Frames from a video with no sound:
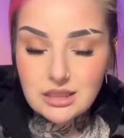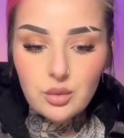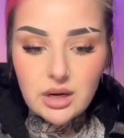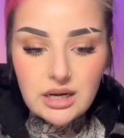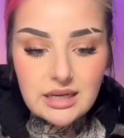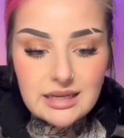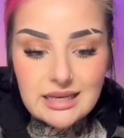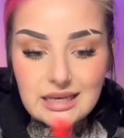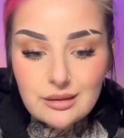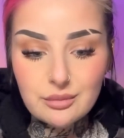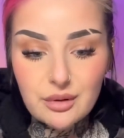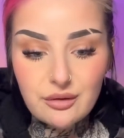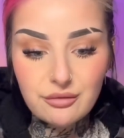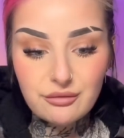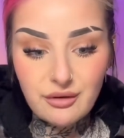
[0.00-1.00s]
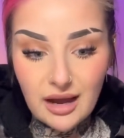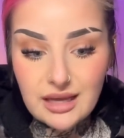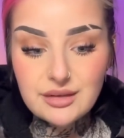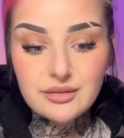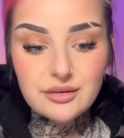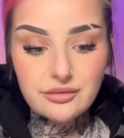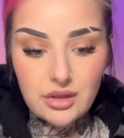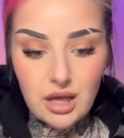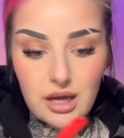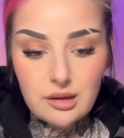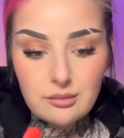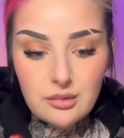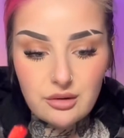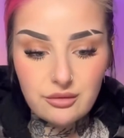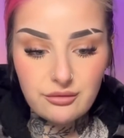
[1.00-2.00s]
We're going to keep 5 of
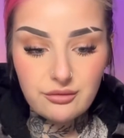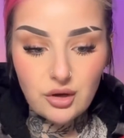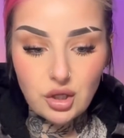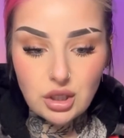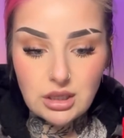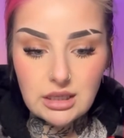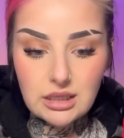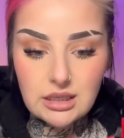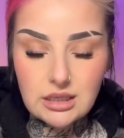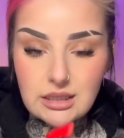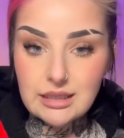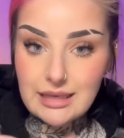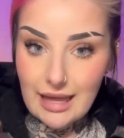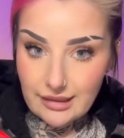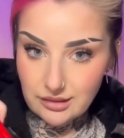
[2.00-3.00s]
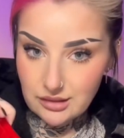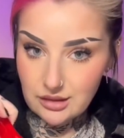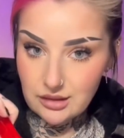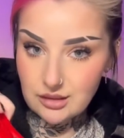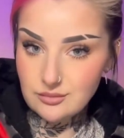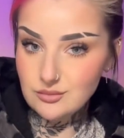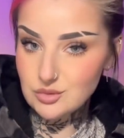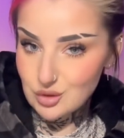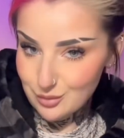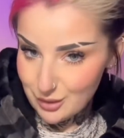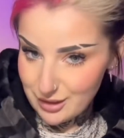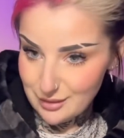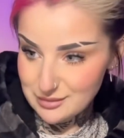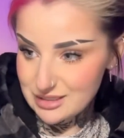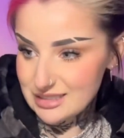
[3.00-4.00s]
them full length, so put
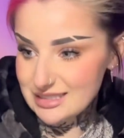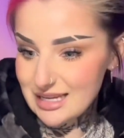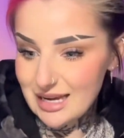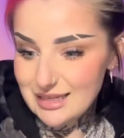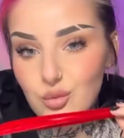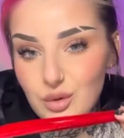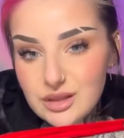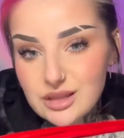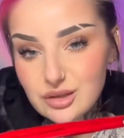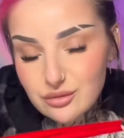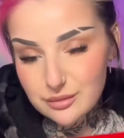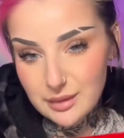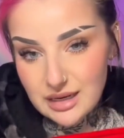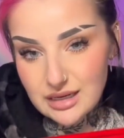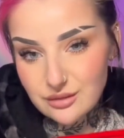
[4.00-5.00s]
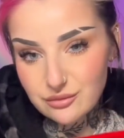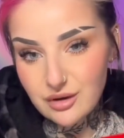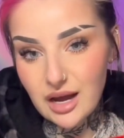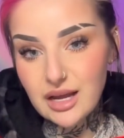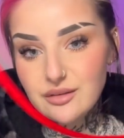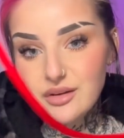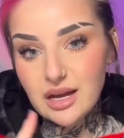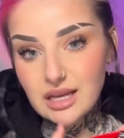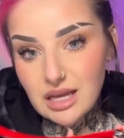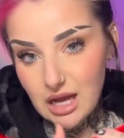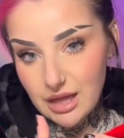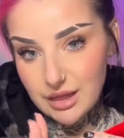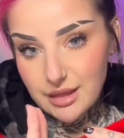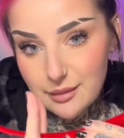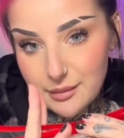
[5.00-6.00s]
them to the side. With the remaining 5 I
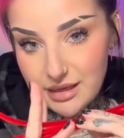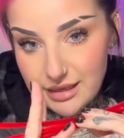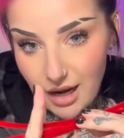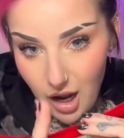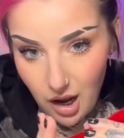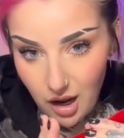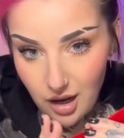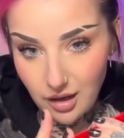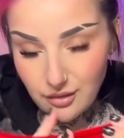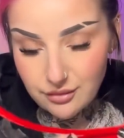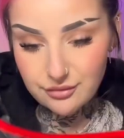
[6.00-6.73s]
cut them in half,